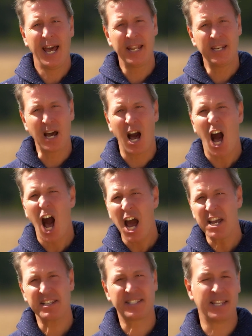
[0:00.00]
and the
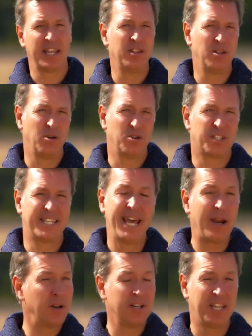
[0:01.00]
high standards
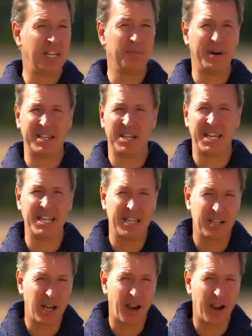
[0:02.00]
guaranteed by the Canadian